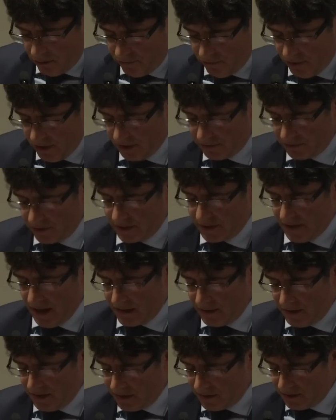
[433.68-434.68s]
of
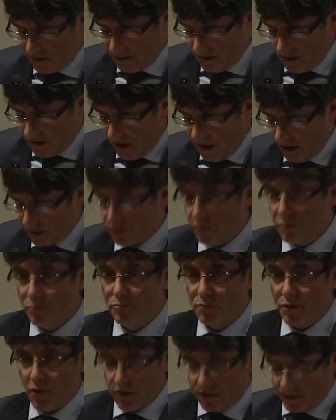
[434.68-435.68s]
understanding
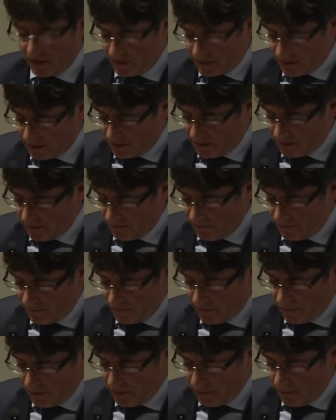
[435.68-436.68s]
and progress.
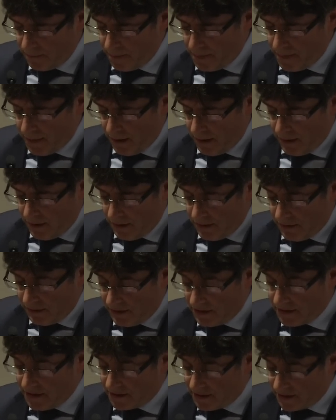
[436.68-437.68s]

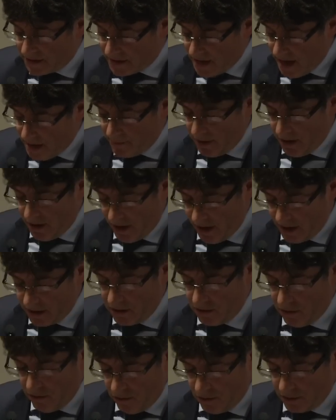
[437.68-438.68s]
This is the same
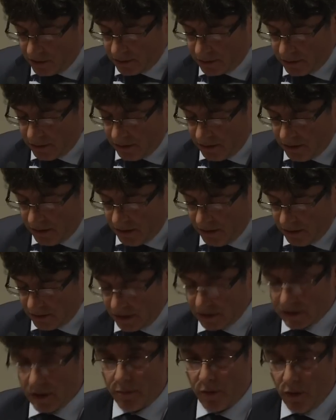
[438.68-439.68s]
High Court
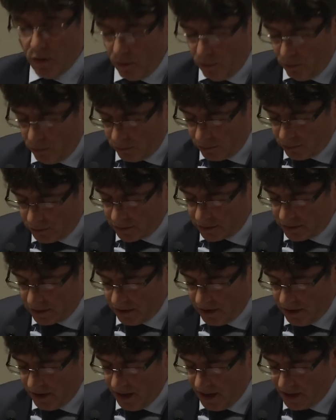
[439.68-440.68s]
that upholds
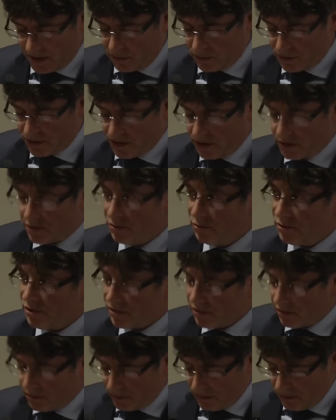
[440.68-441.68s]
a
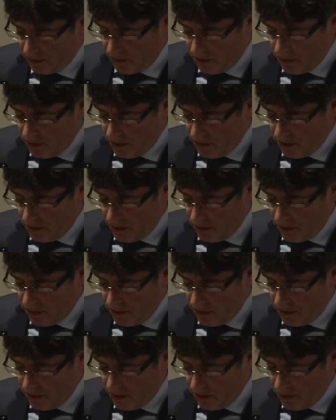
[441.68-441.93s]
constitution